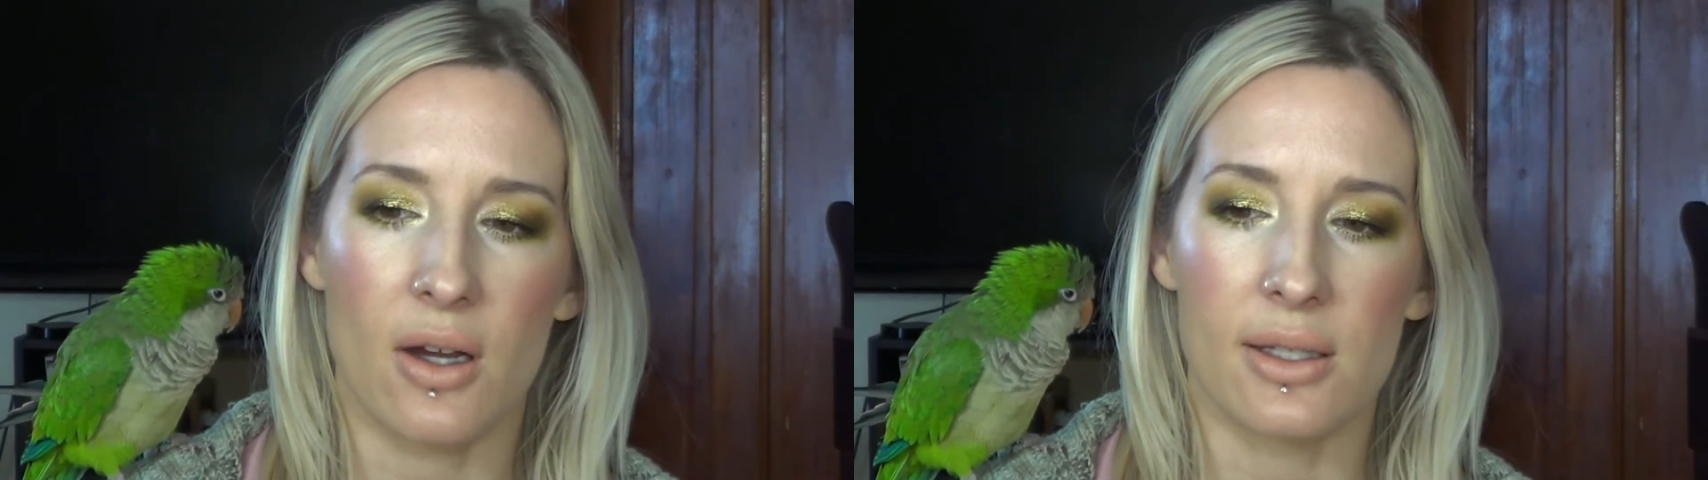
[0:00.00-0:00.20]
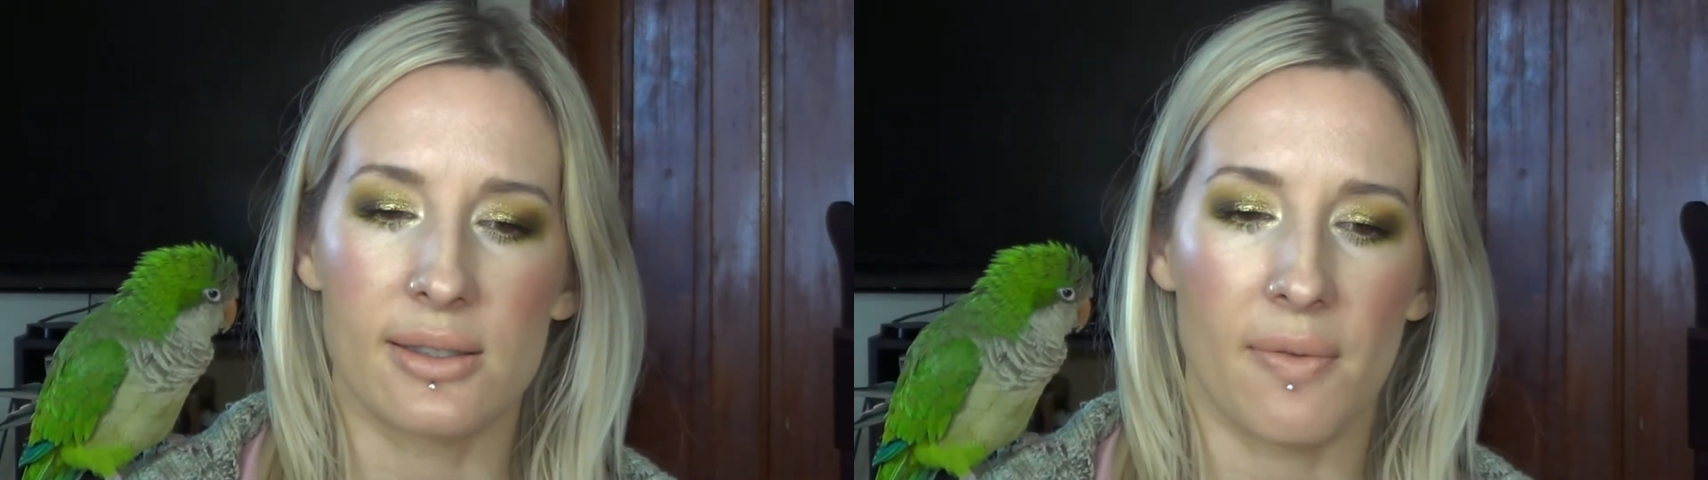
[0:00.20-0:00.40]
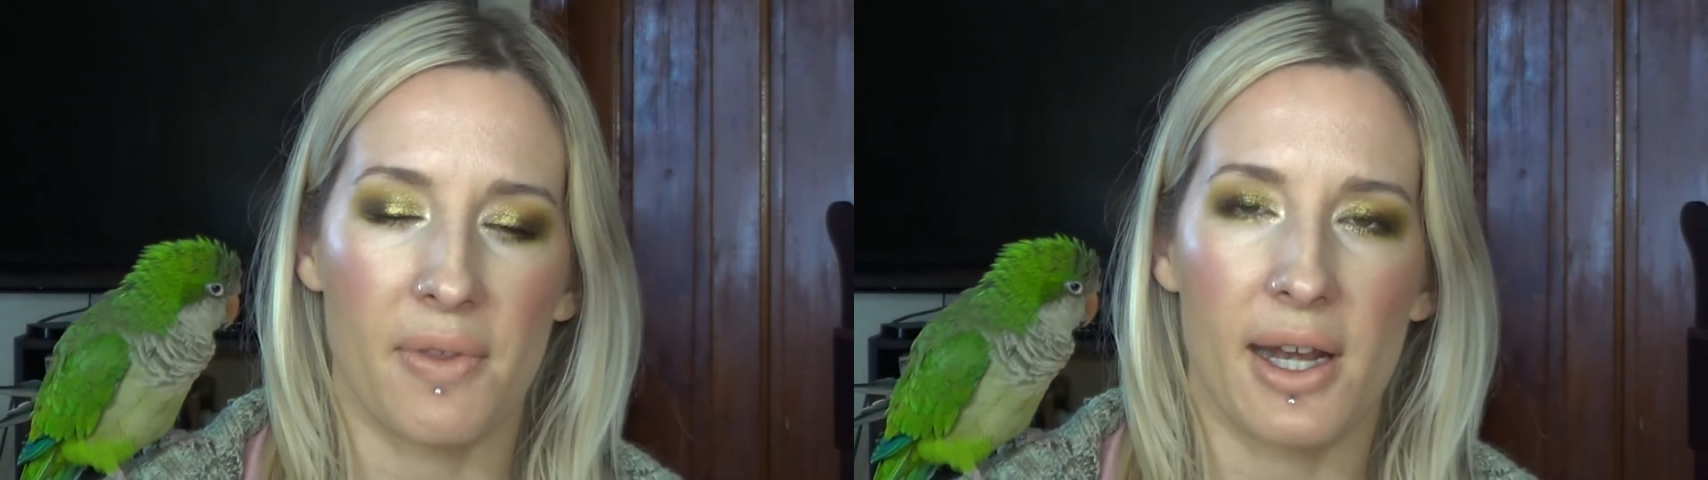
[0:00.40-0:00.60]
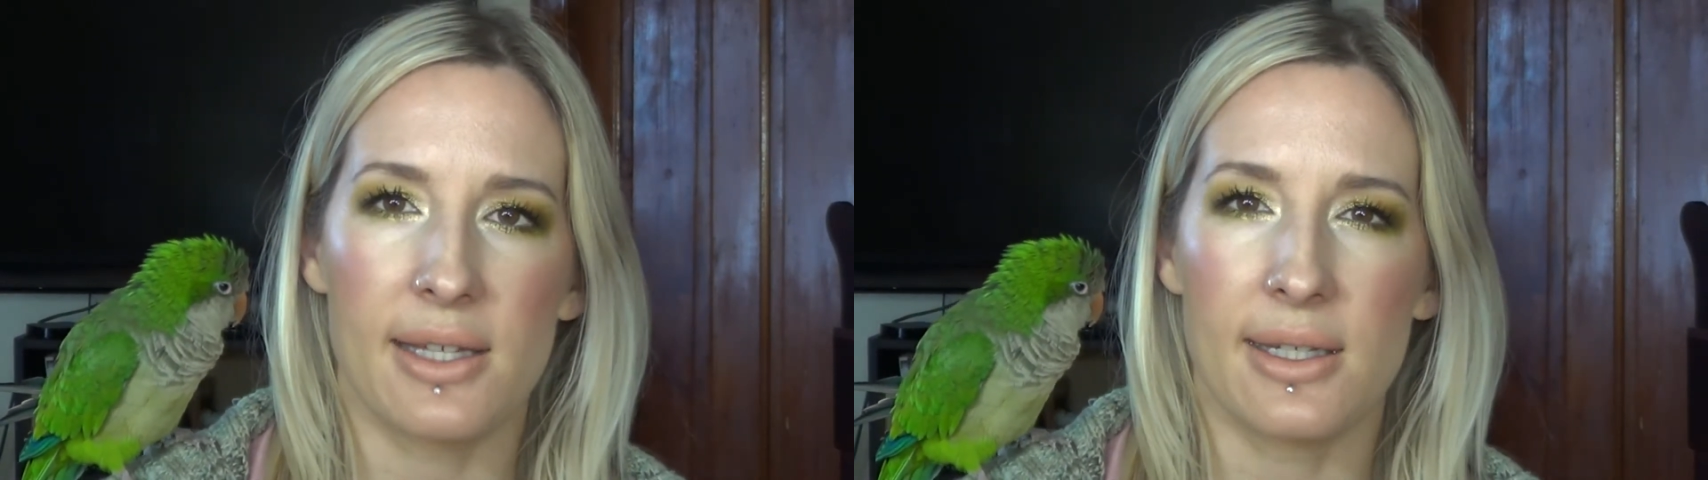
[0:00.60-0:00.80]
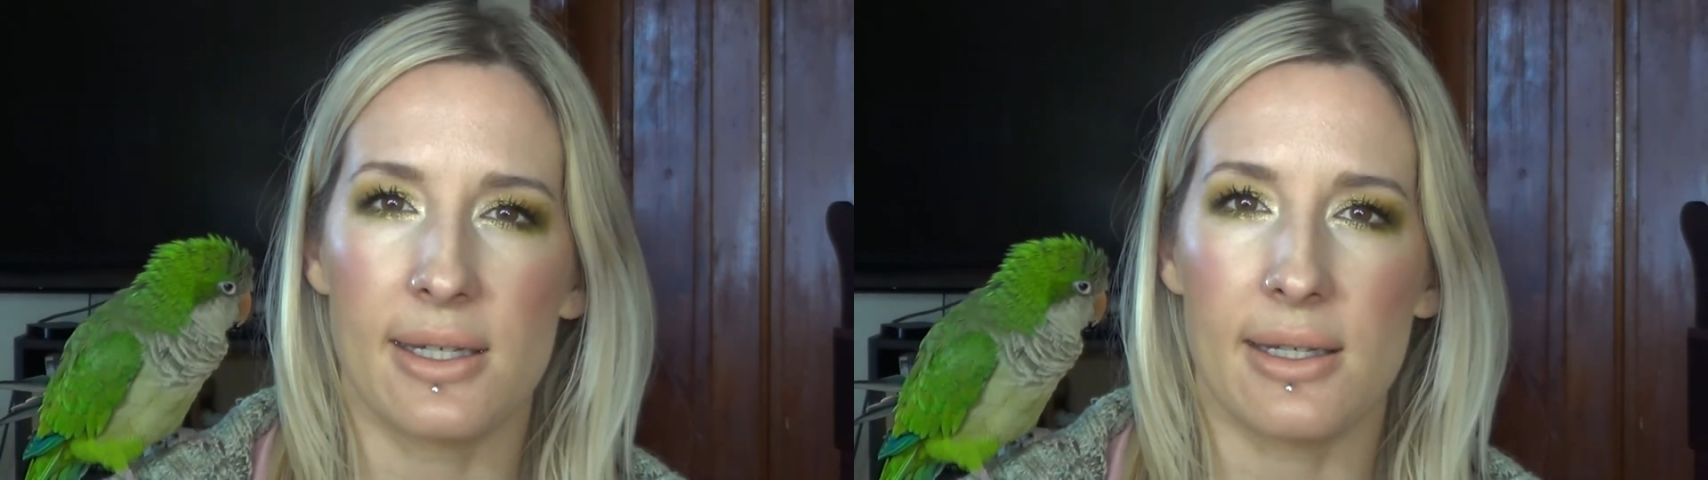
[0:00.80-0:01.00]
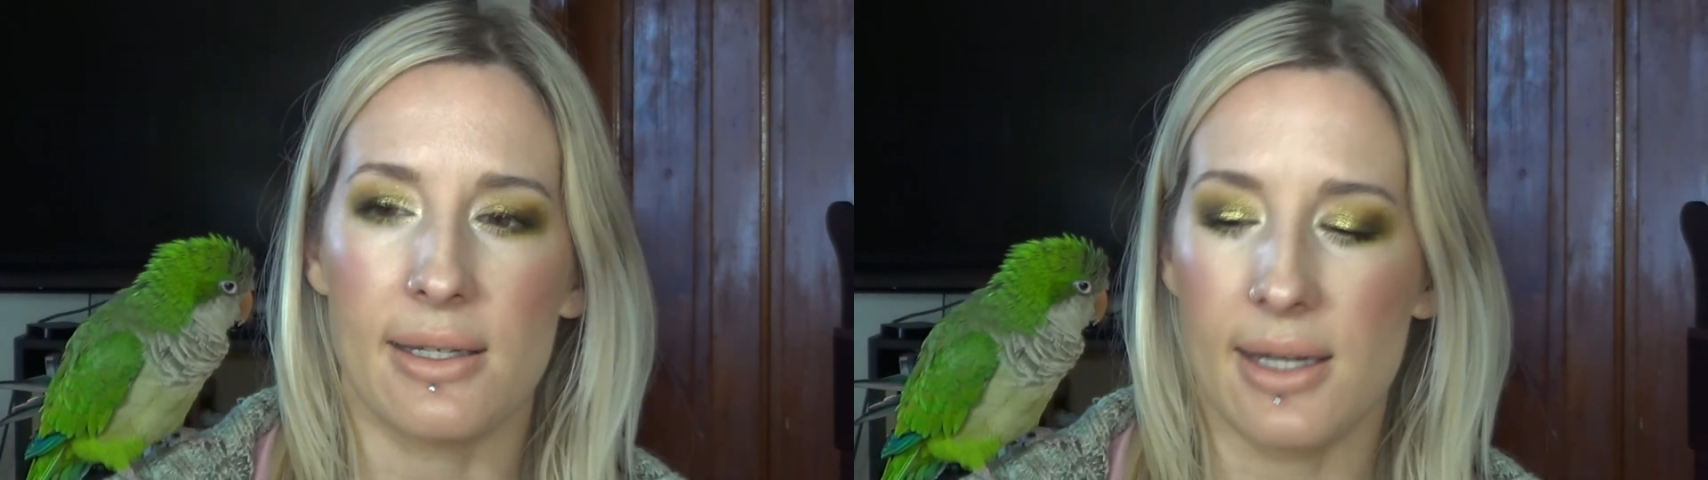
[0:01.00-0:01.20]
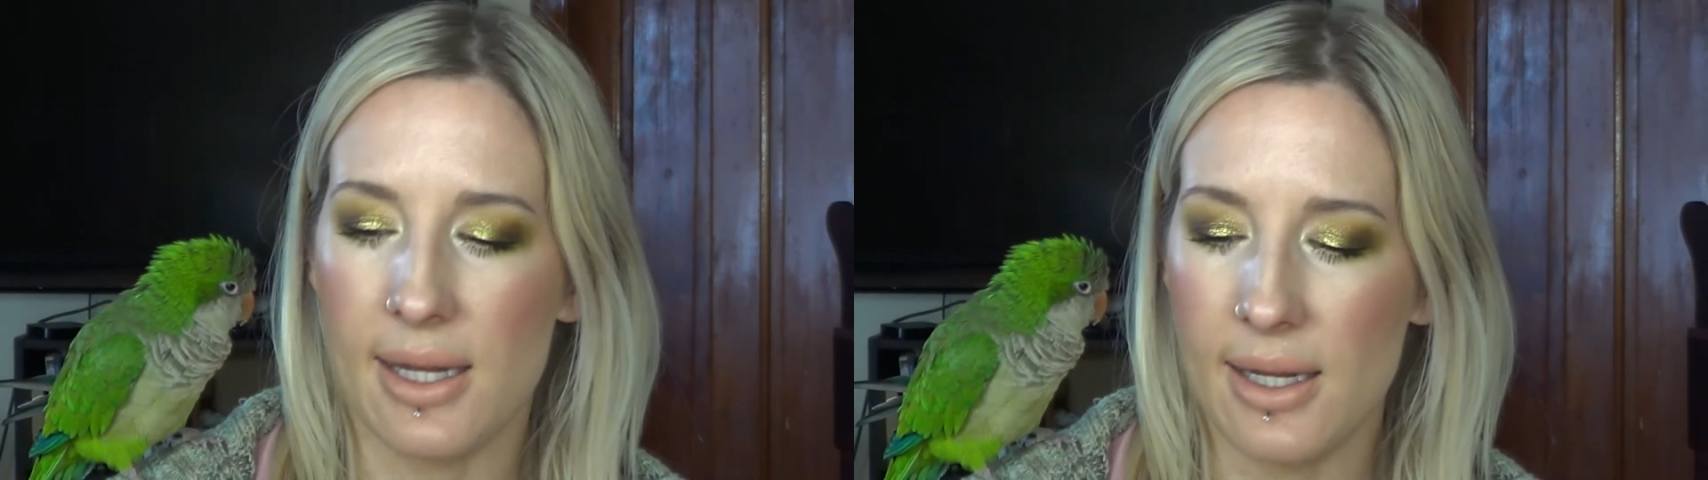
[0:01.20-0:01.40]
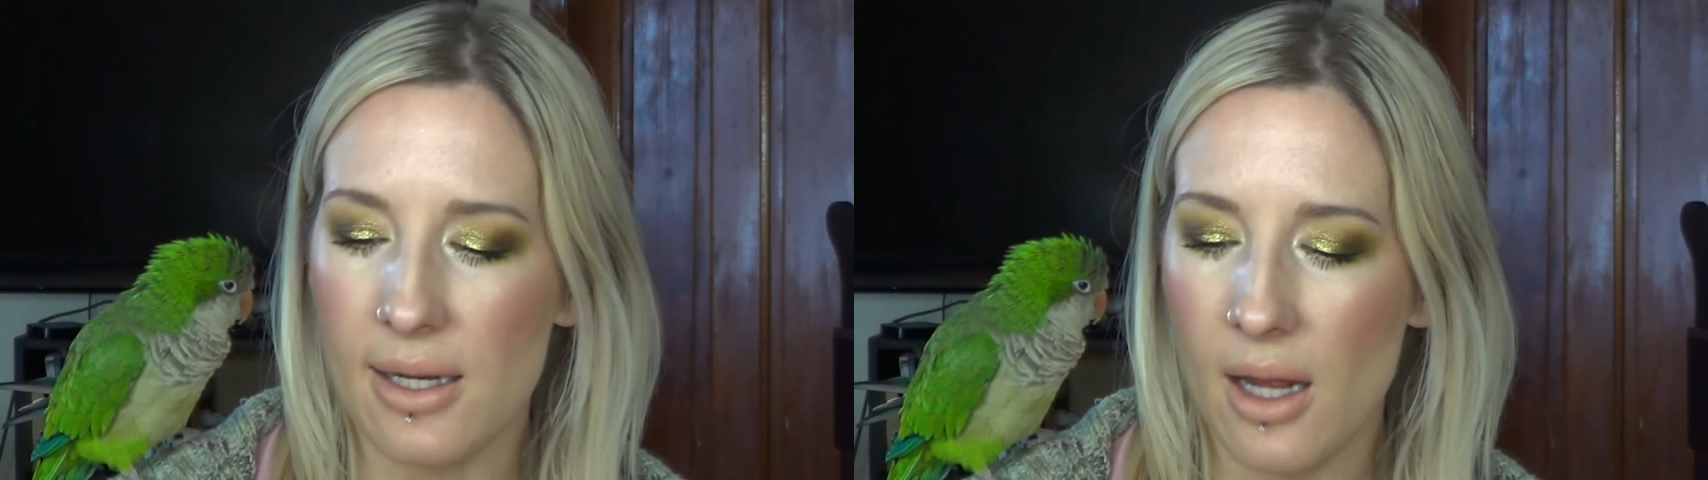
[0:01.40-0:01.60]
on stuff that I didn't
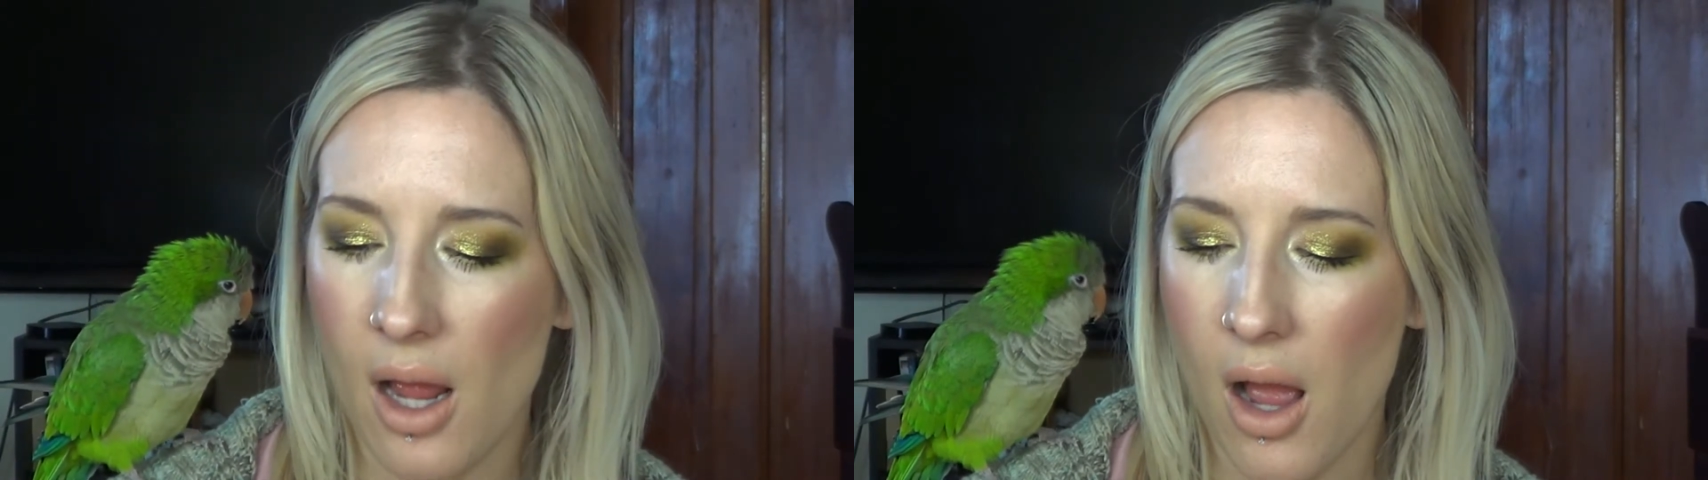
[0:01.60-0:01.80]
need.